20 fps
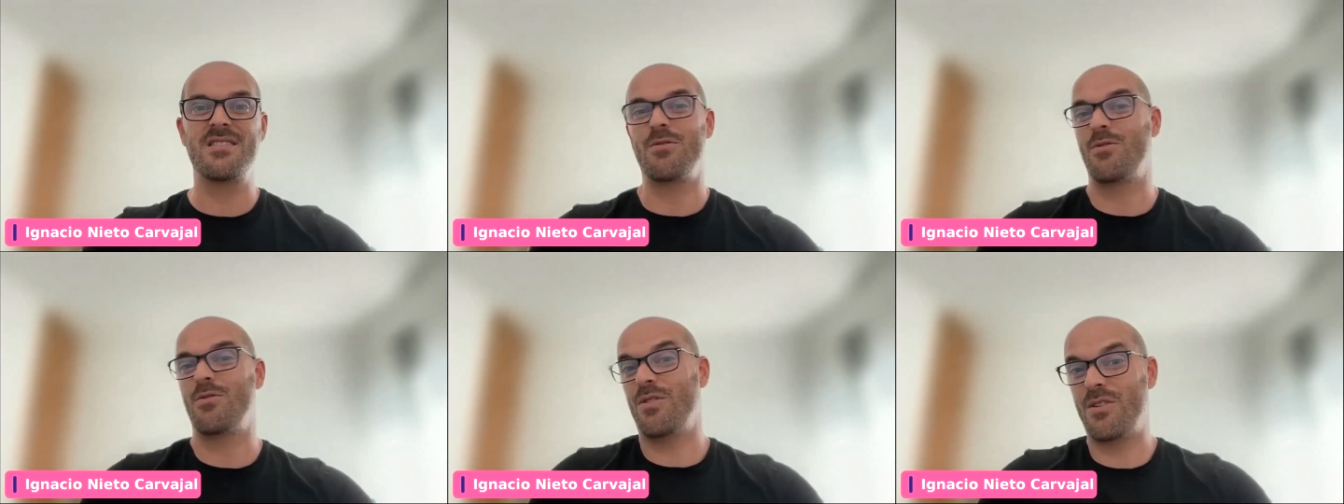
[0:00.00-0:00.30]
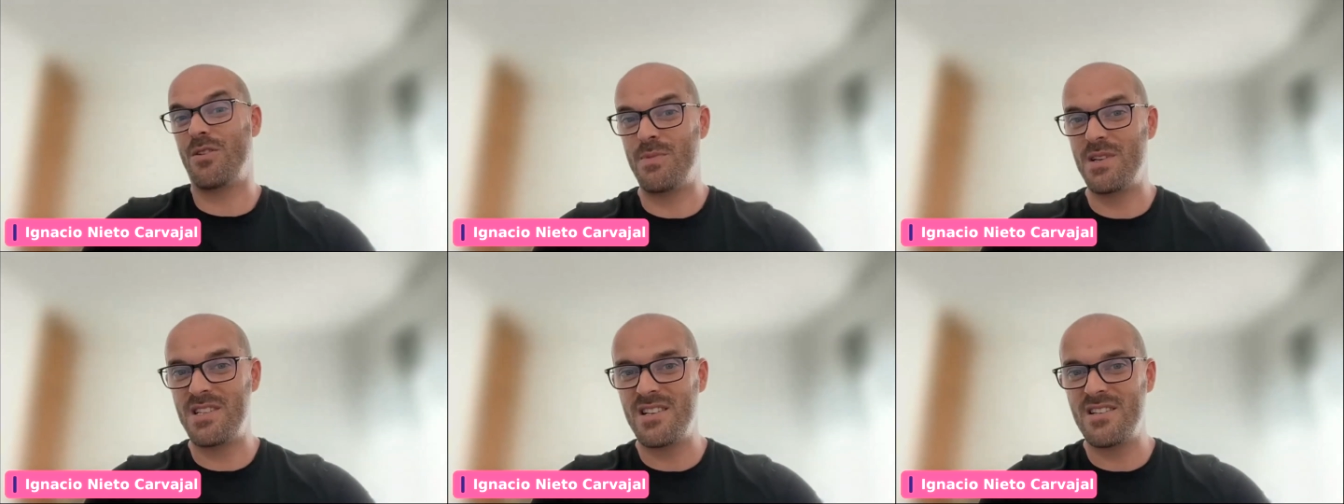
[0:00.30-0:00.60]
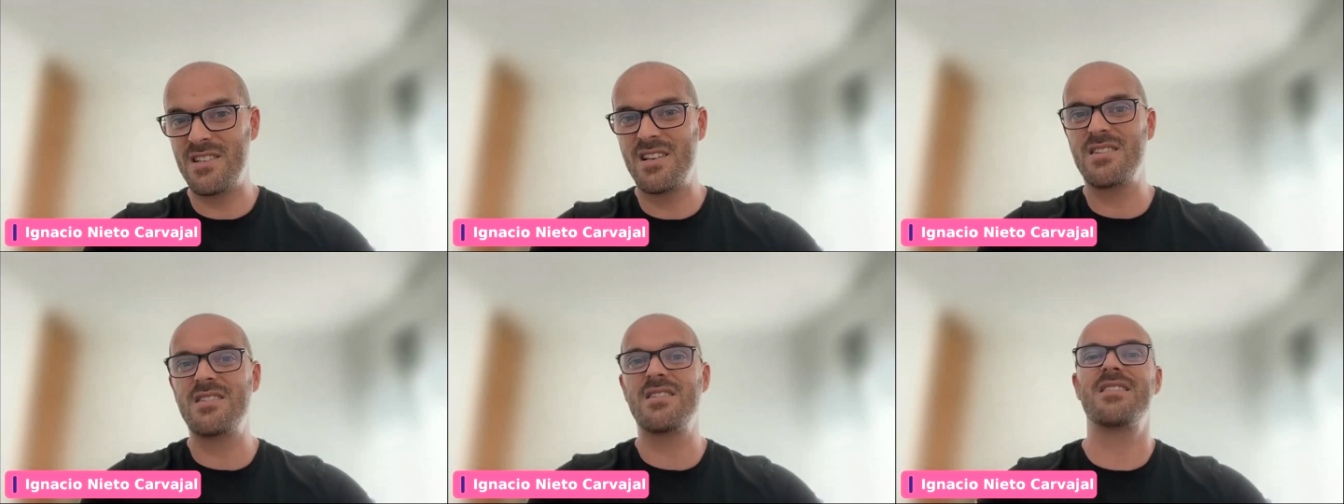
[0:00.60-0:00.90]
to other
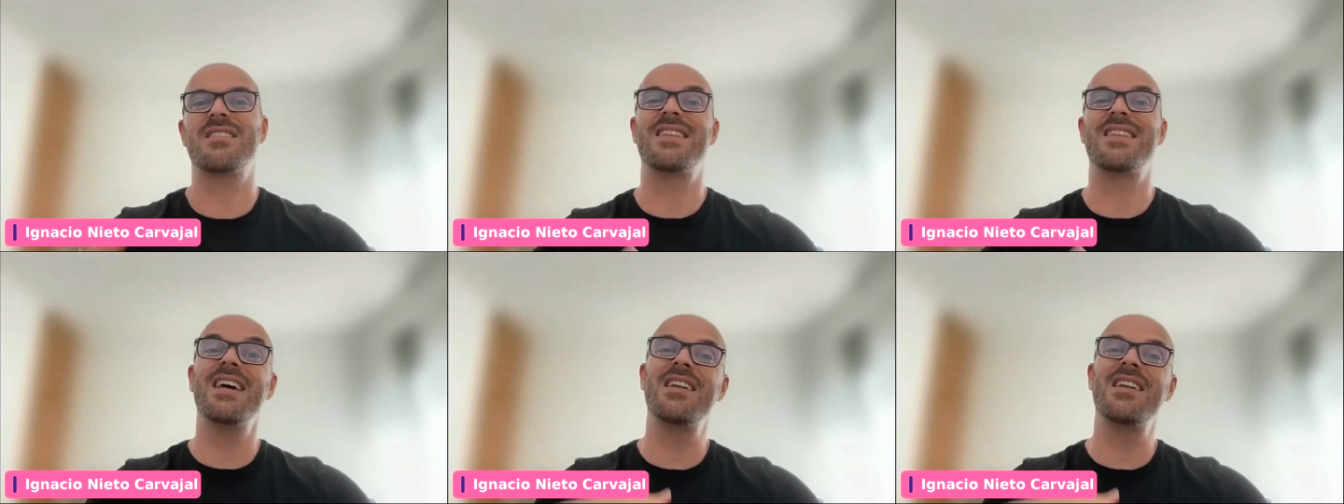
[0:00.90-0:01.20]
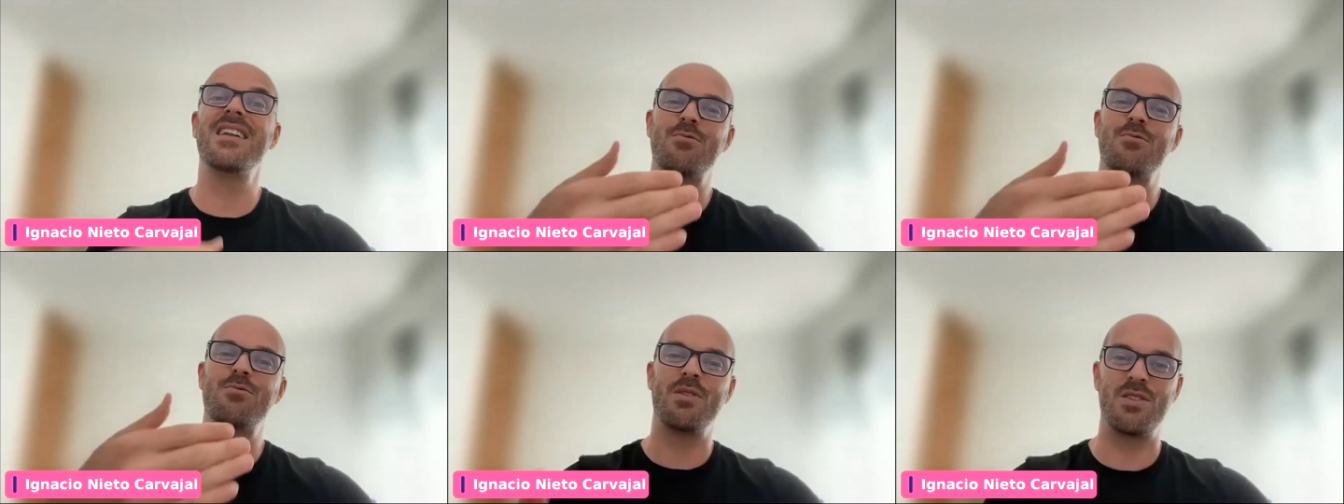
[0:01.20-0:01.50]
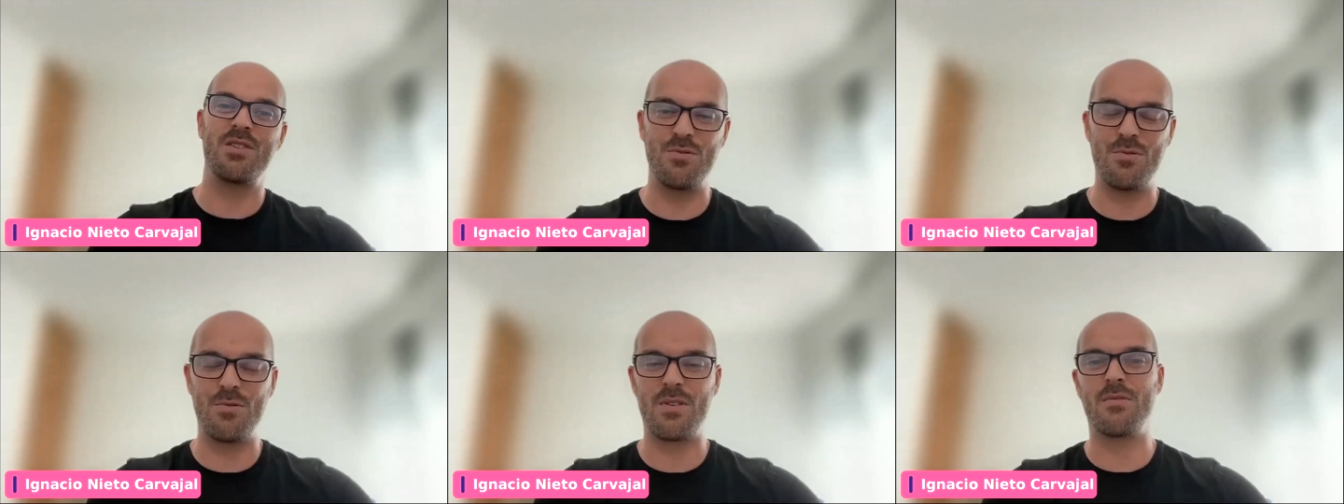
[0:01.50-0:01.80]
businesses, then is when
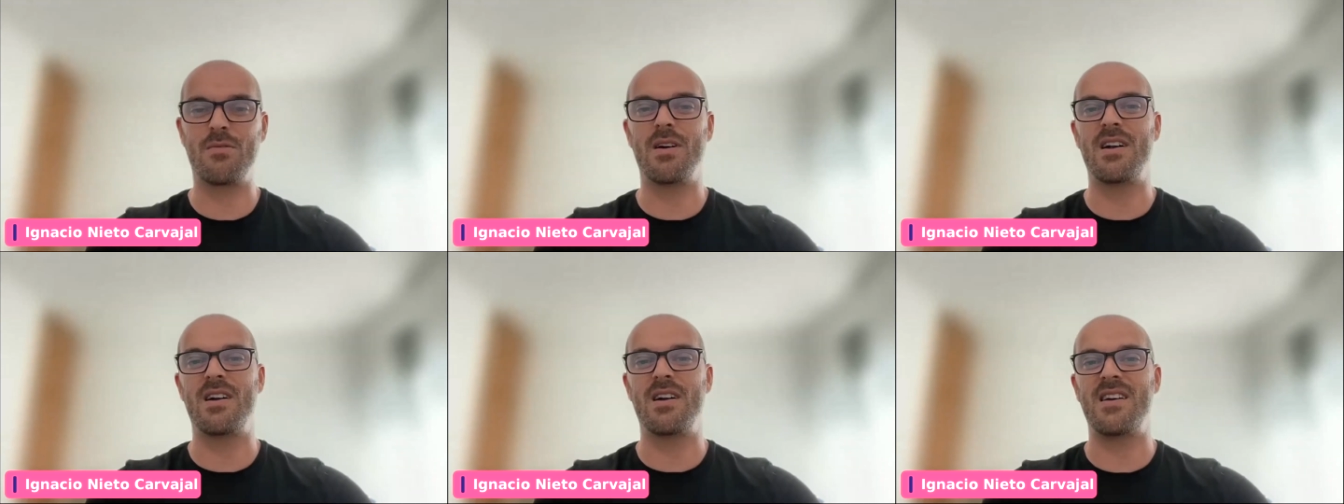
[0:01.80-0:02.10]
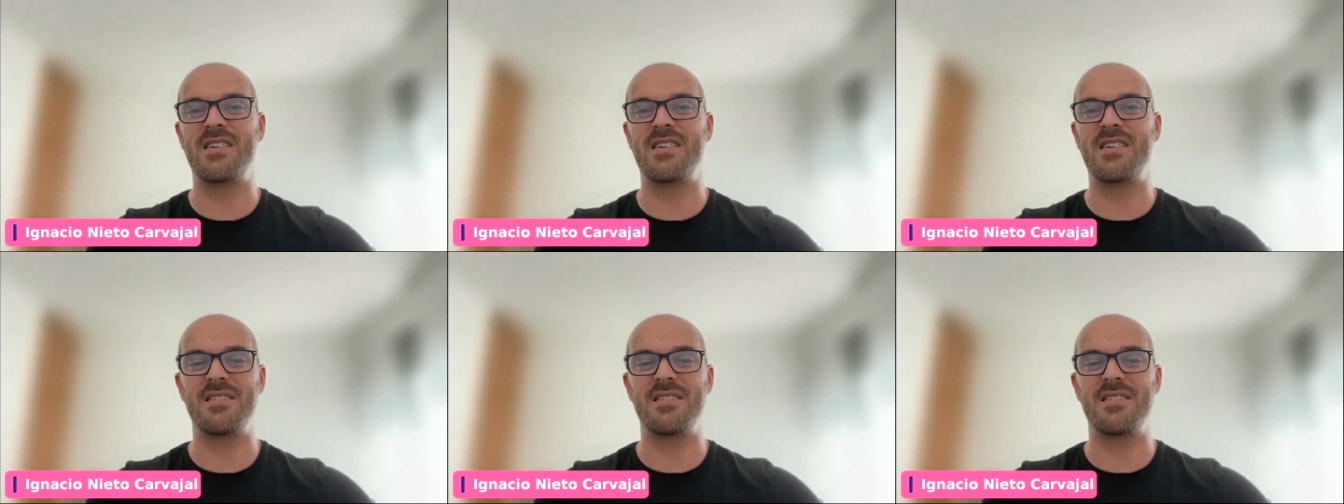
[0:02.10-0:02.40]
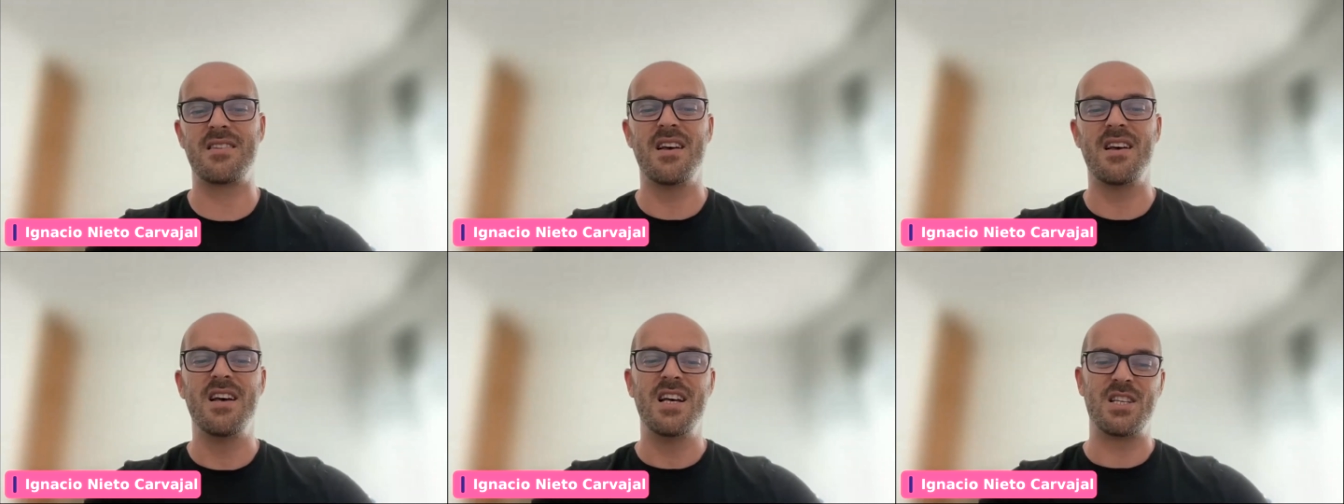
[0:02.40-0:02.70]
you require a license.
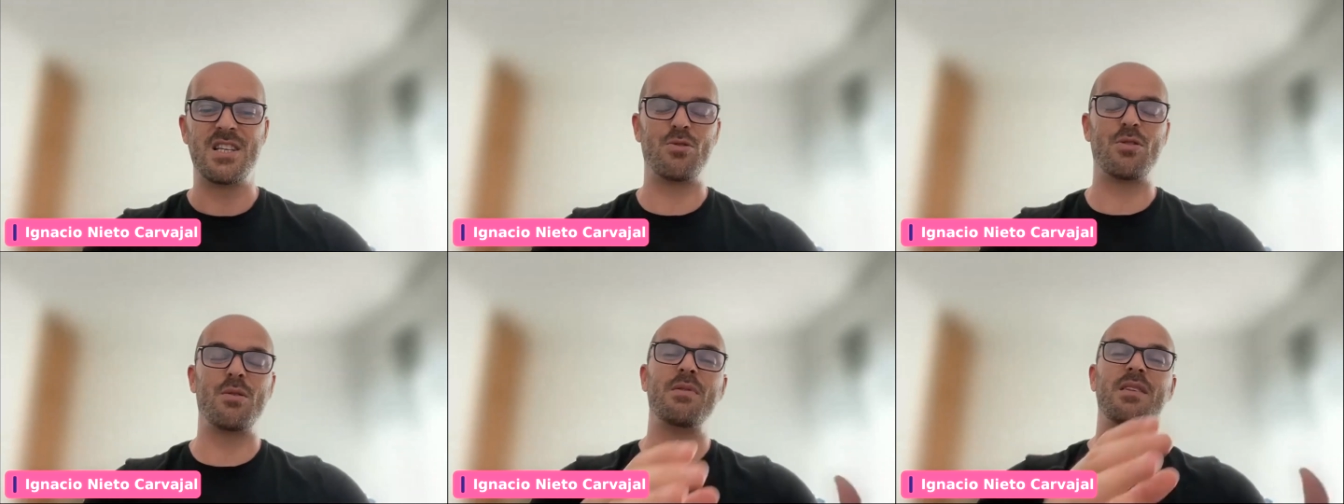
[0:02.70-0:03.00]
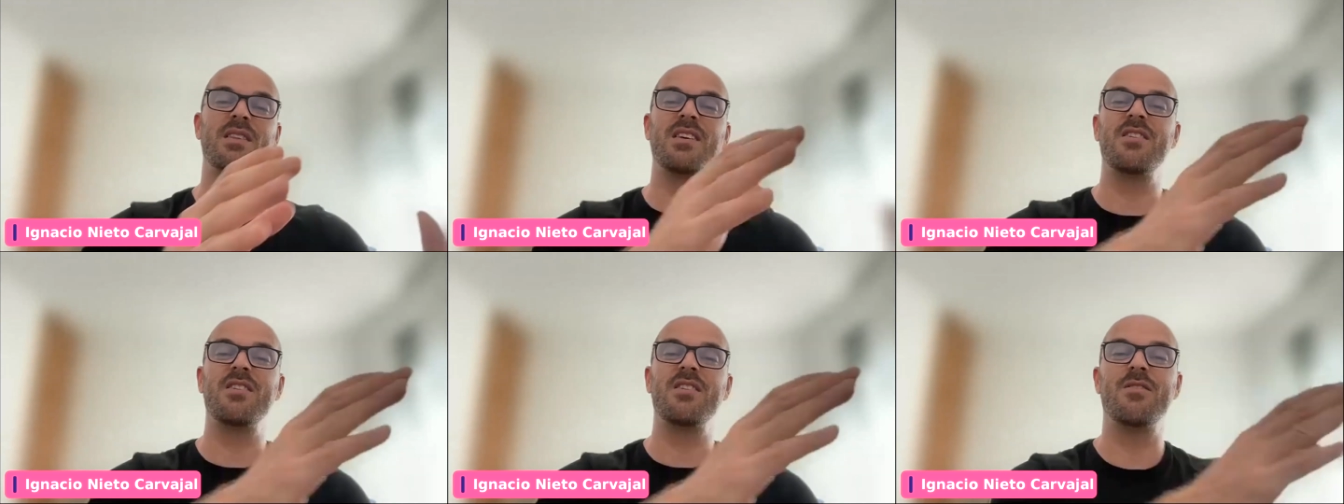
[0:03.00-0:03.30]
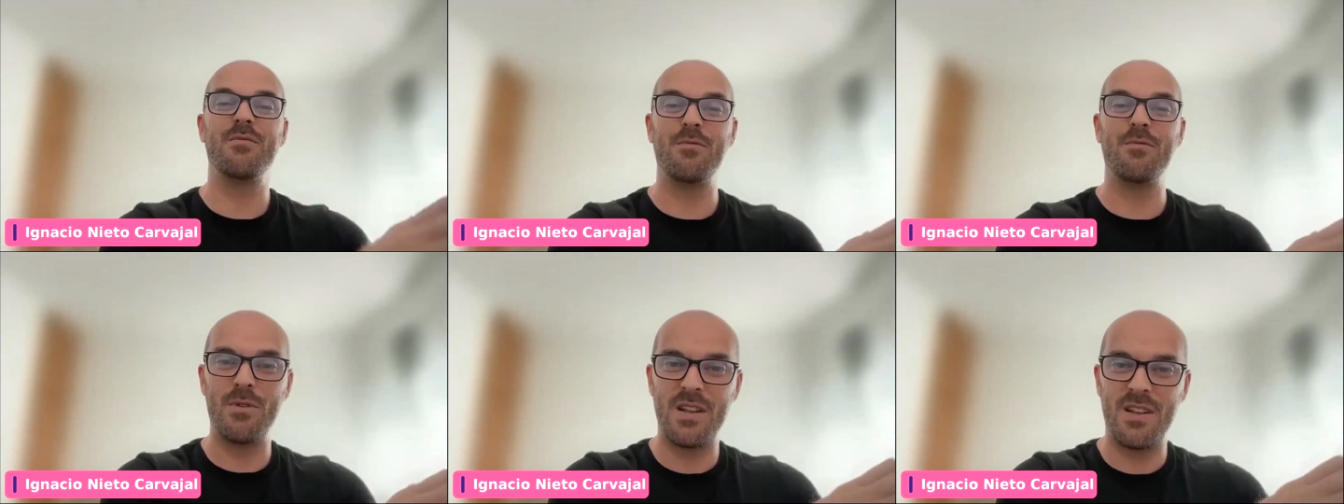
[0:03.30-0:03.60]
So depending
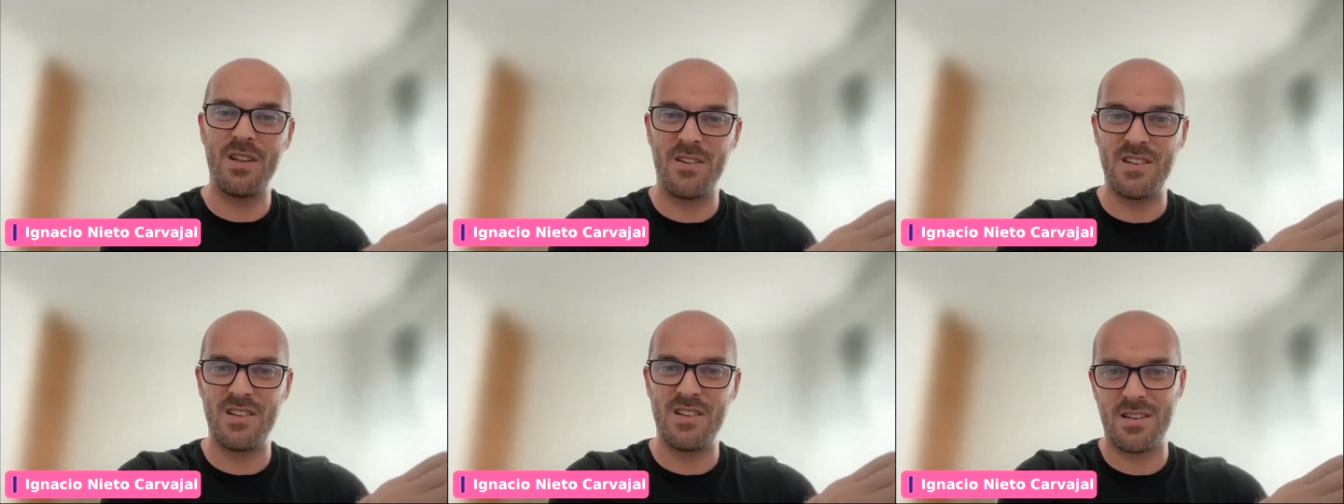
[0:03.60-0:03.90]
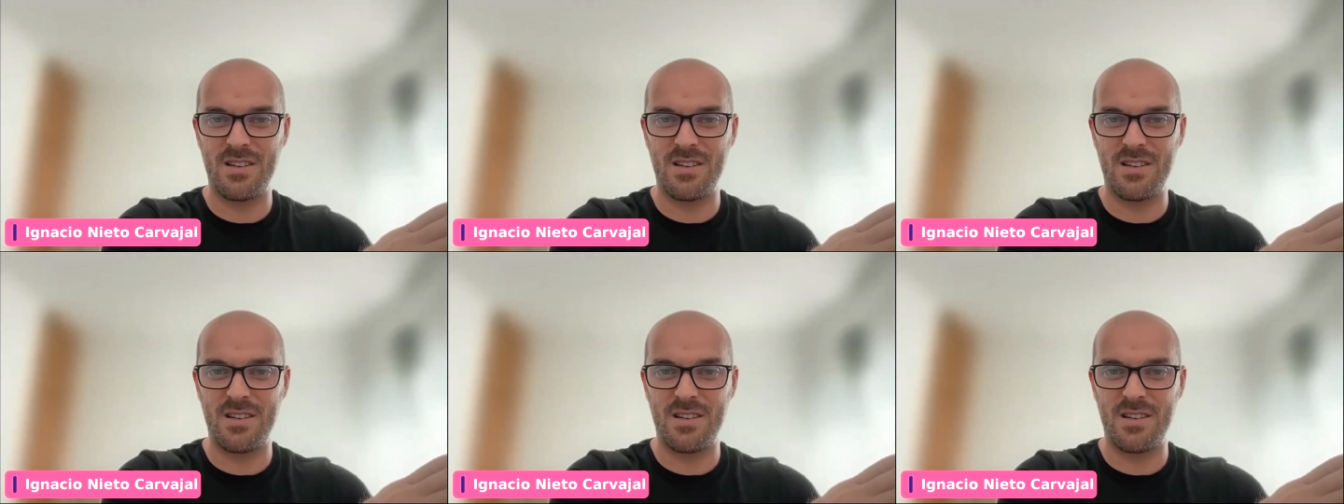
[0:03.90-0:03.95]
on whether it's